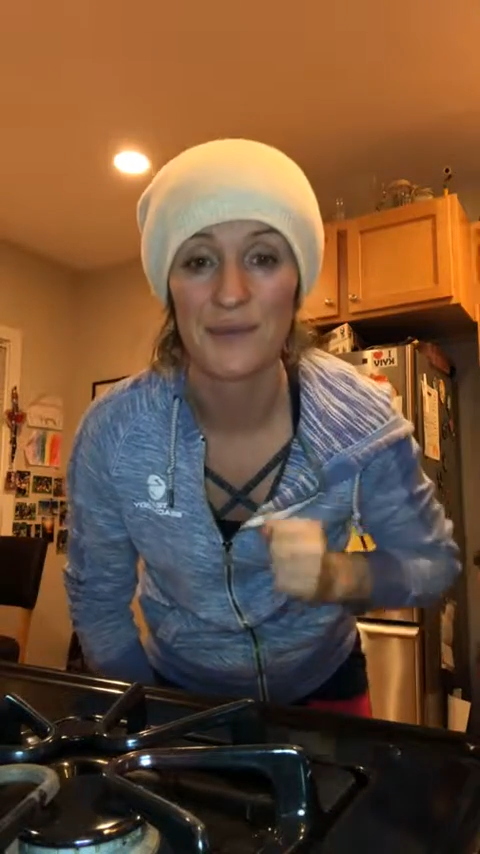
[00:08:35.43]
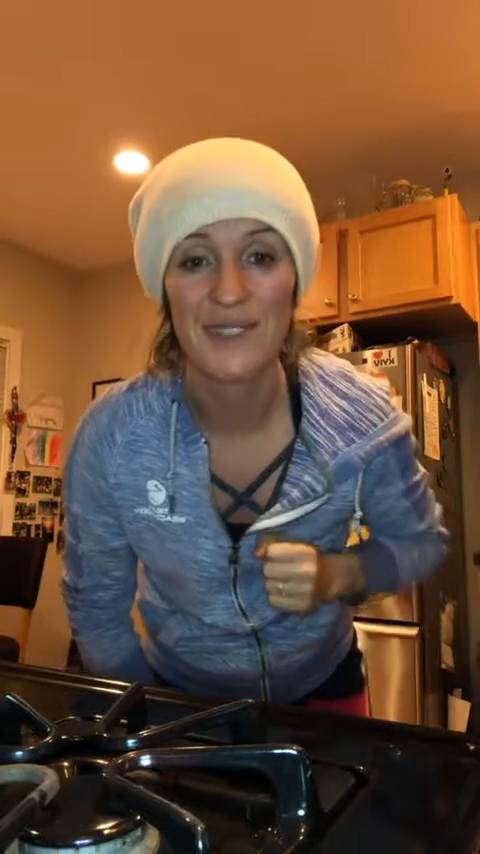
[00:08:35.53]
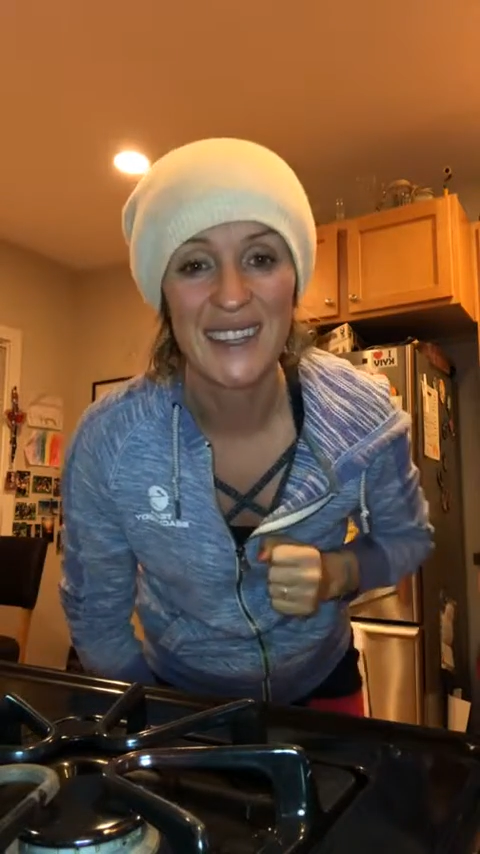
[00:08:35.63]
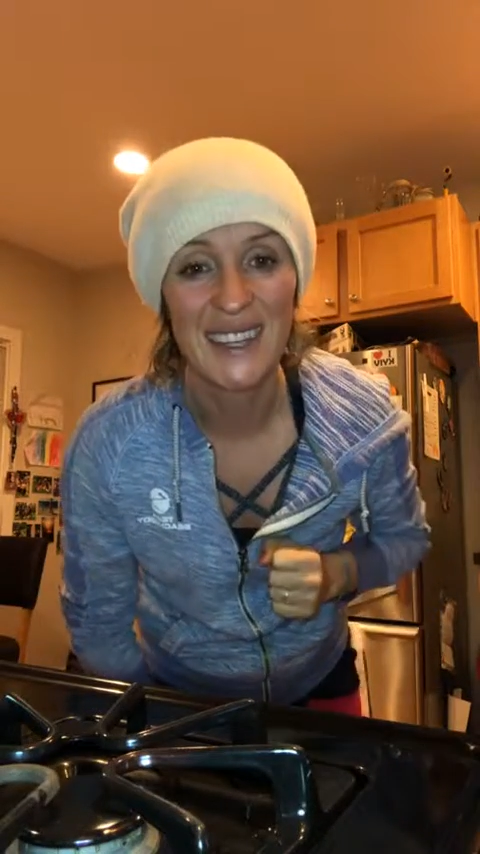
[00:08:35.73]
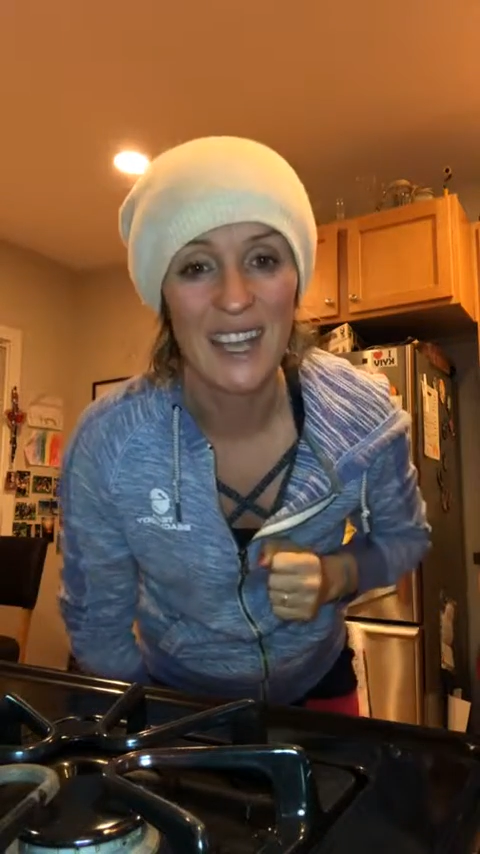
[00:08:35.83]

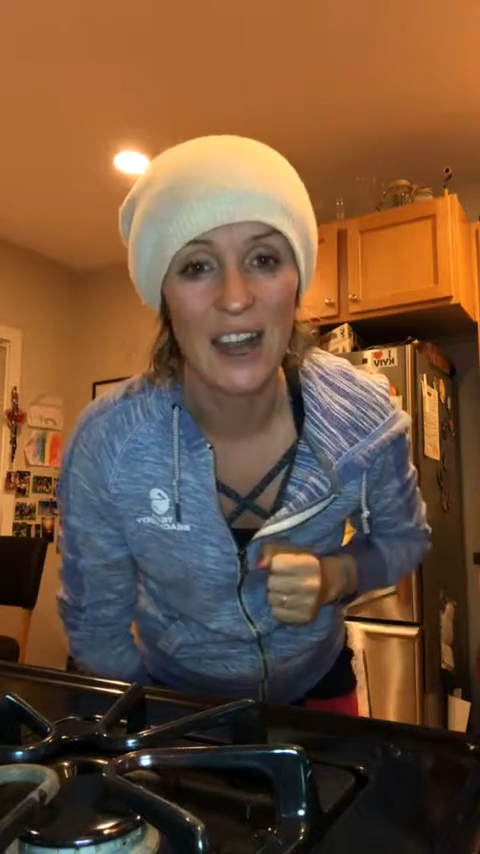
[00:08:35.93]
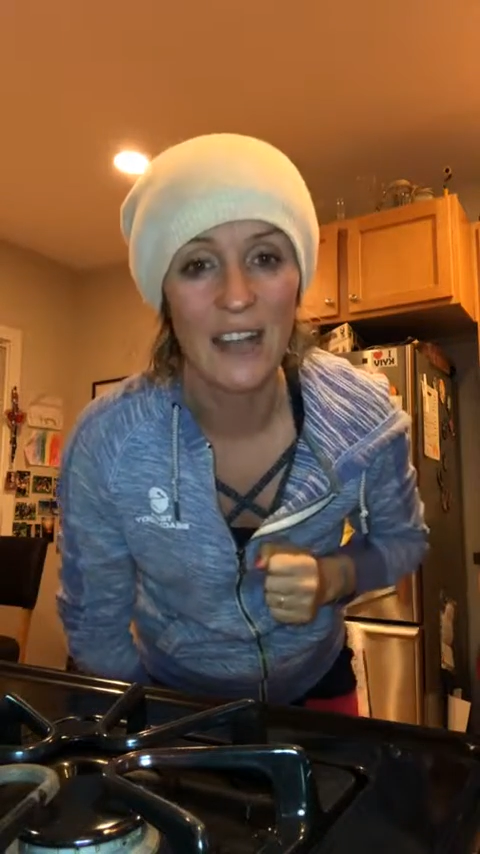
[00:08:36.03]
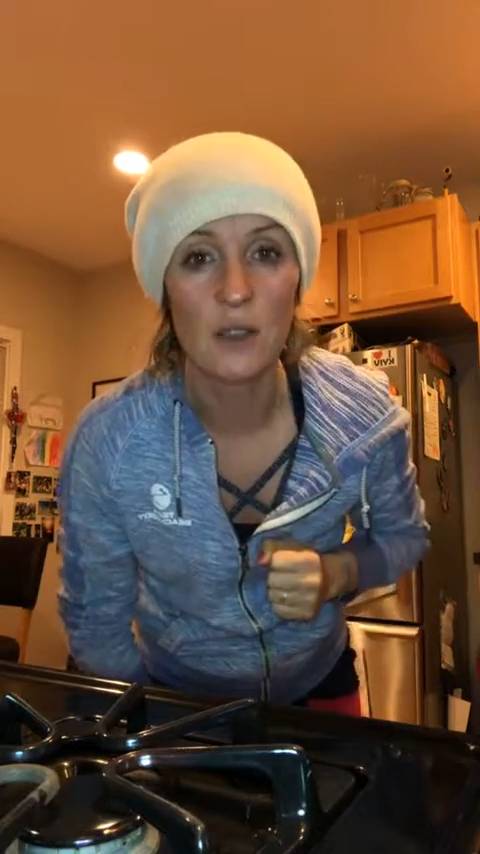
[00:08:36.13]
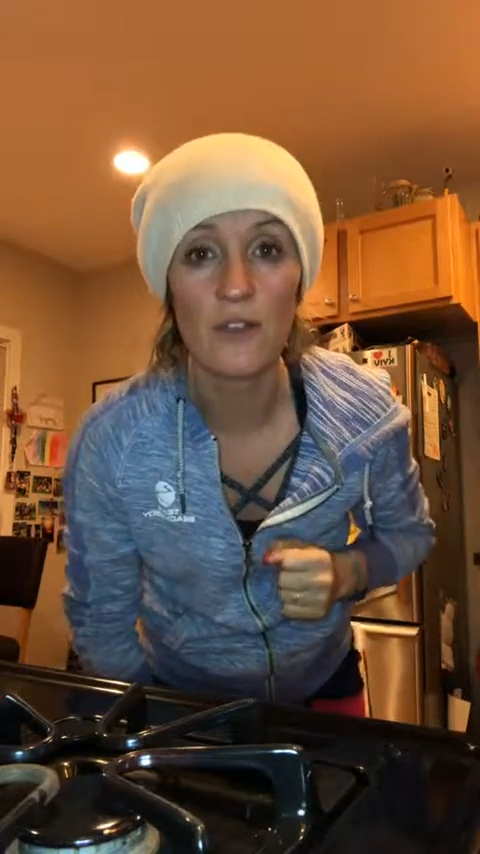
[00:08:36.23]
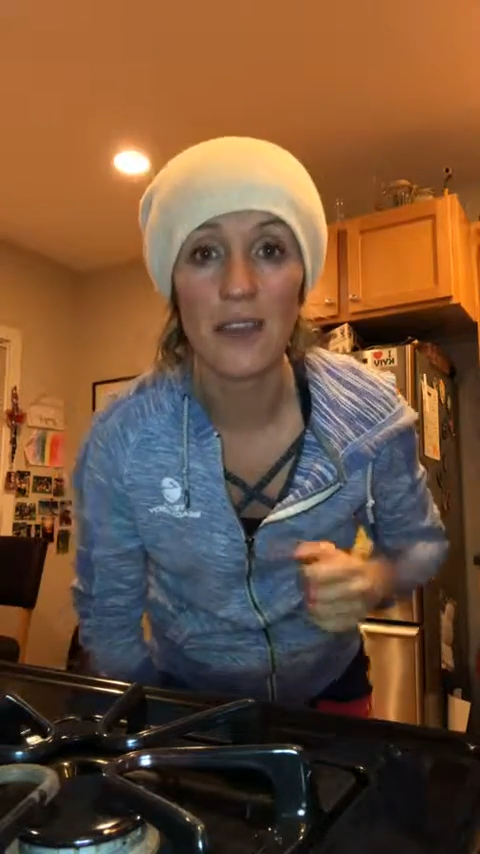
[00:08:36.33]
All
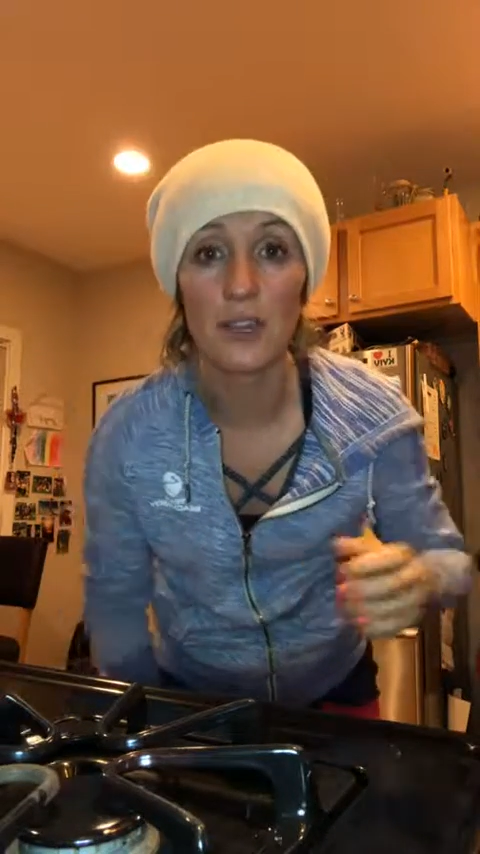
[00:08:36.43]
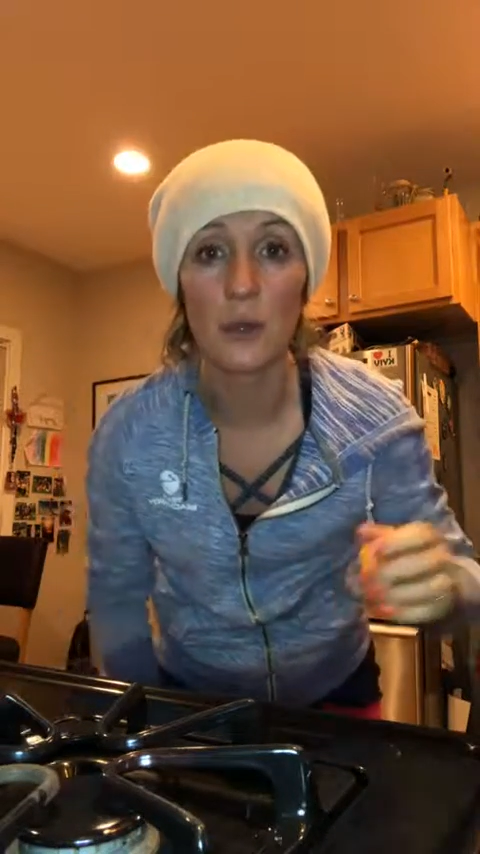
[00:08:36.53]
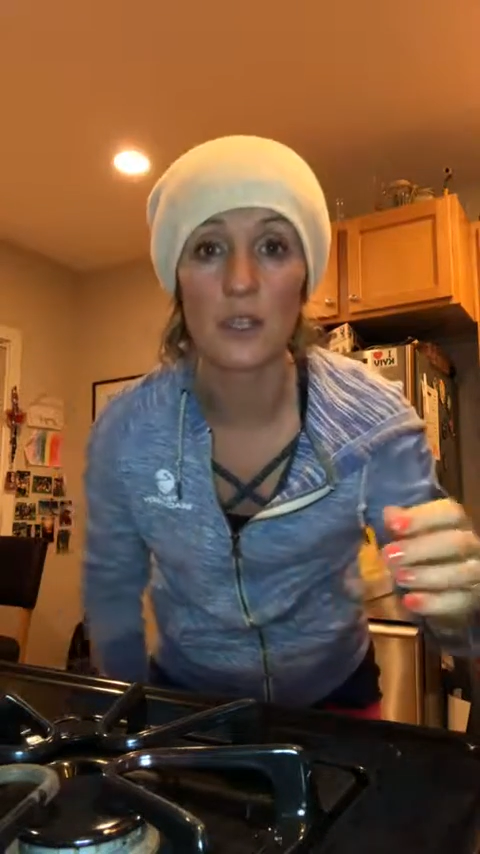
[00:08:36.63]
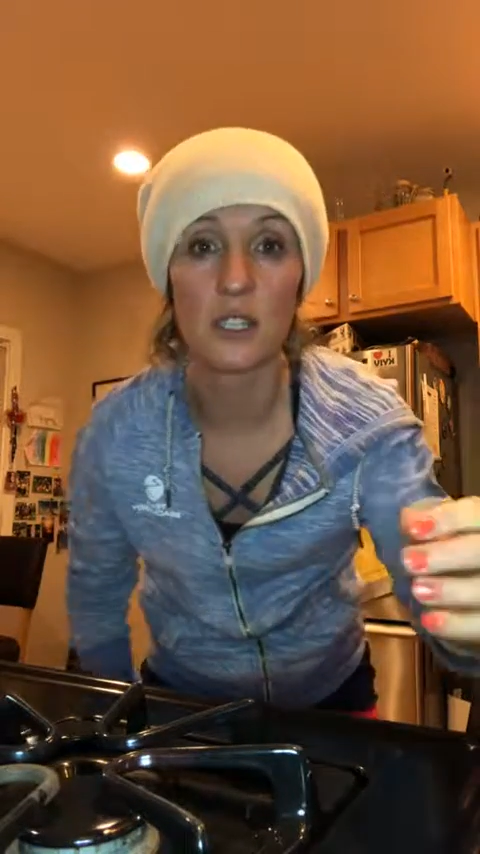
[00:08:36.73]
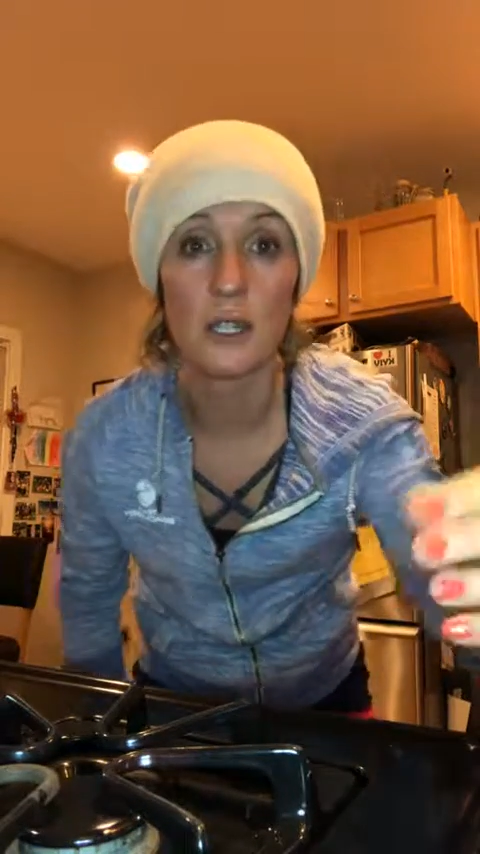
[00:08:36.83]
right, so if you have any
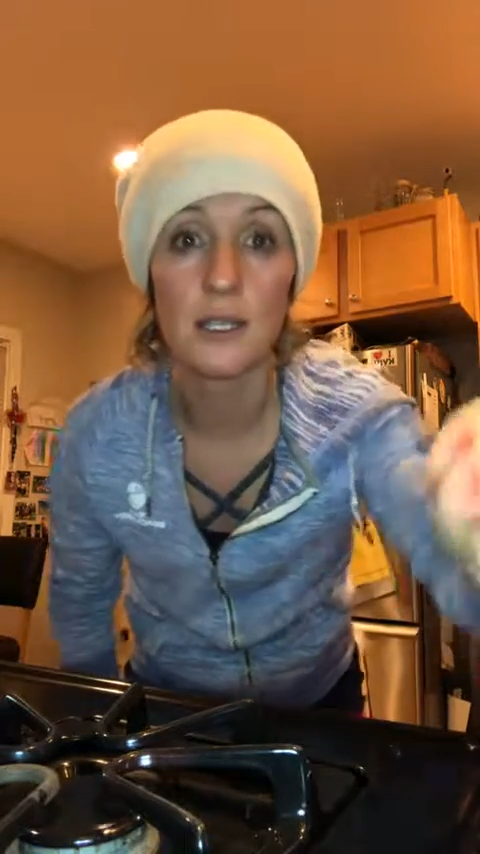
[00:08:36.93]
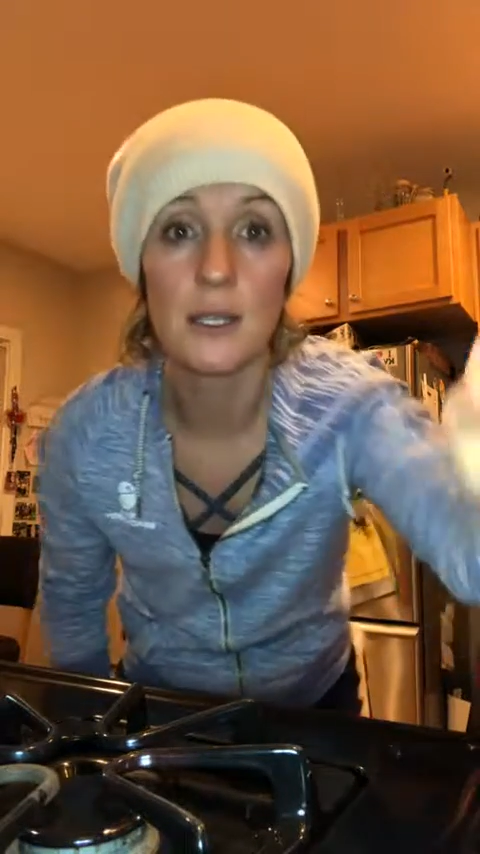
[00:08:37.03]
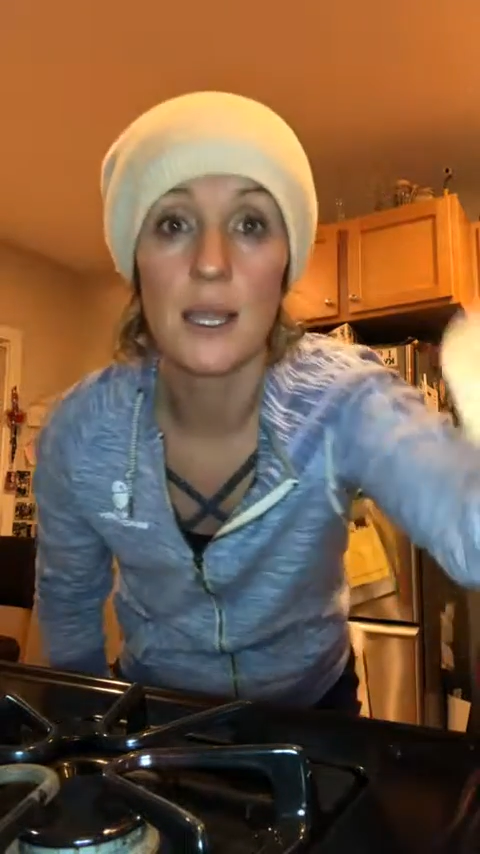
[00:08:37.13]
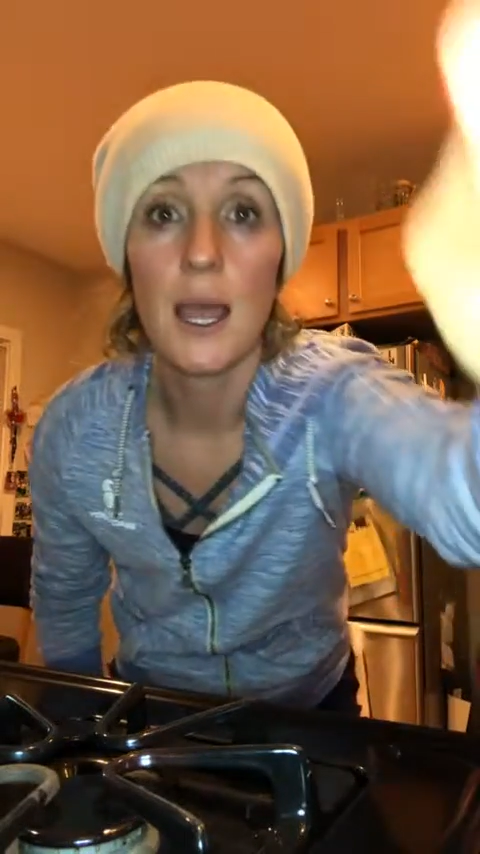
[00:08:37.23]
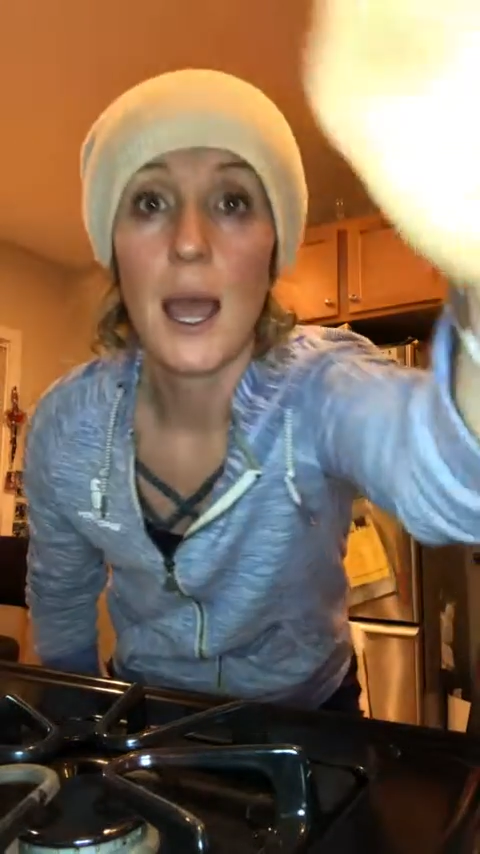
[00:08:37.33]
questions